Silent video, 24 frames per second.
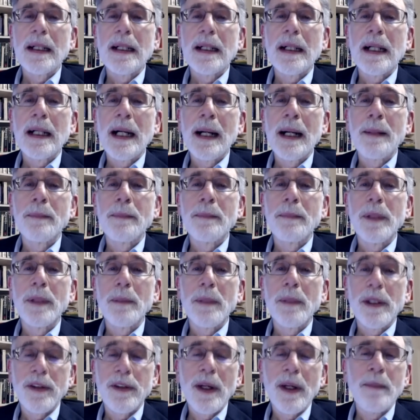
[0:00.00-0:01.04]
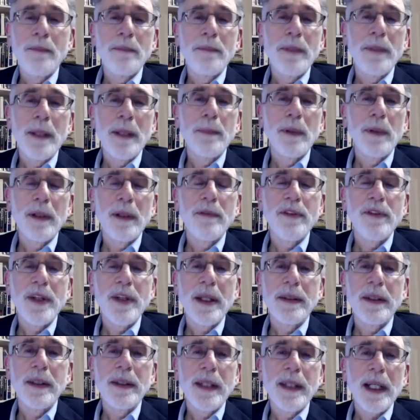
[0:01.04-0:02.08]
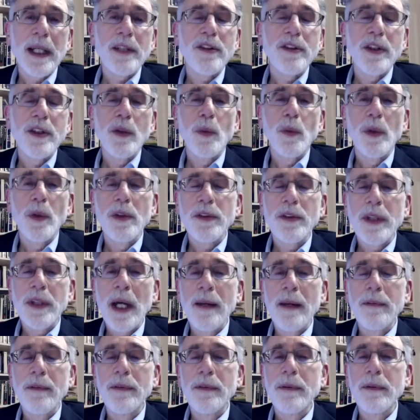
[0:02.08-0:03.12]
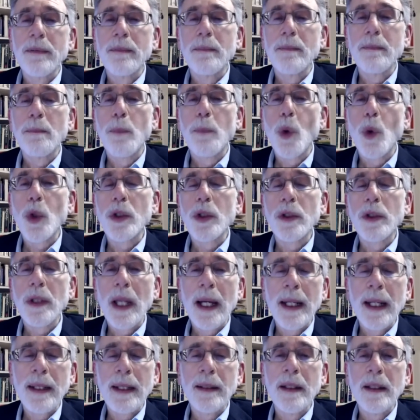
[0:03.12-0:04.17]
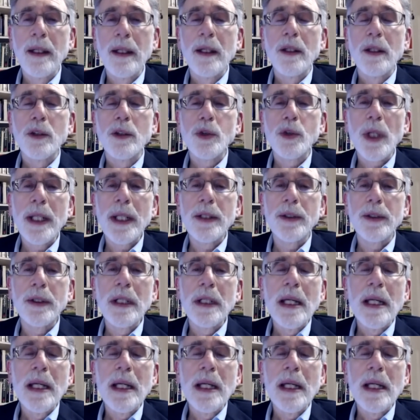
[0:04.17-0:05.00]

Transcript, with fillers: Um, but but some people have said that Nixon was kind of borderline traitor.